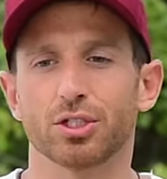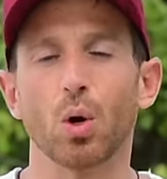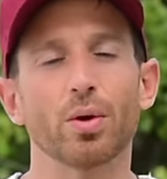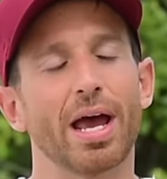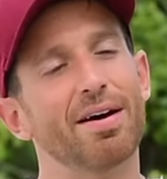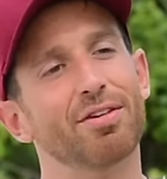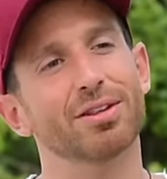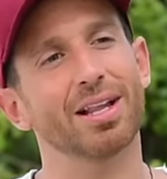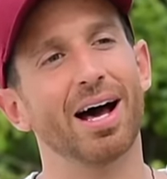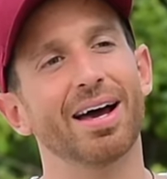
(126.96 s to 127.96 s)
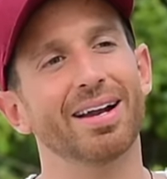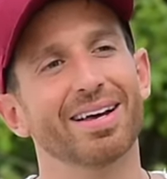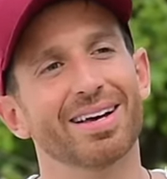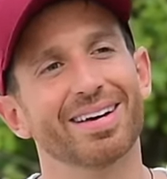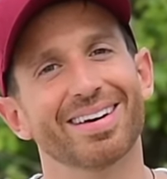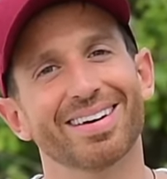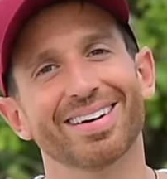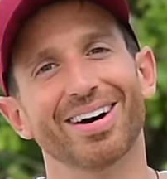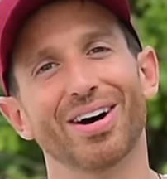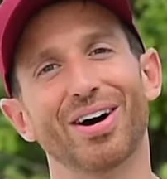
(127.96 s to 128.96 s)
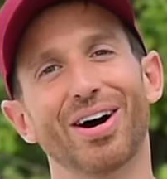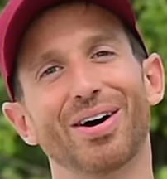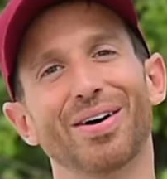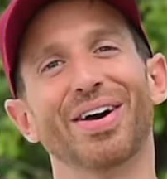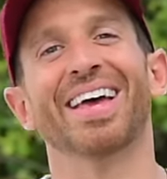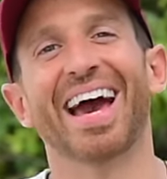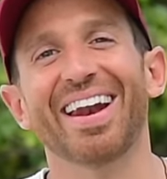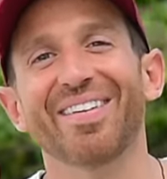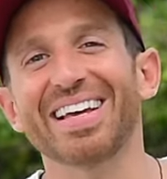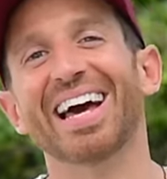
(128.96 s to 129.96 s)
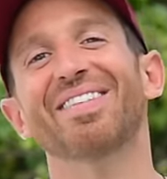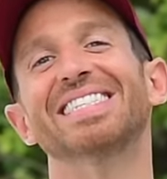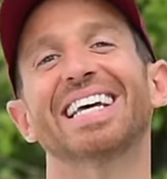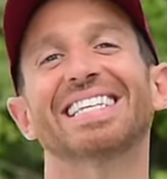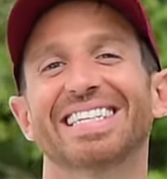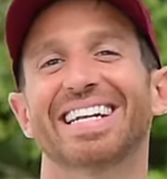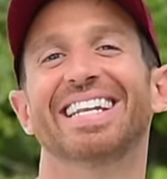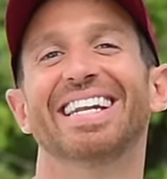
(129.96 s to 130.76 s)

don't have a lot. How do we say this in? Just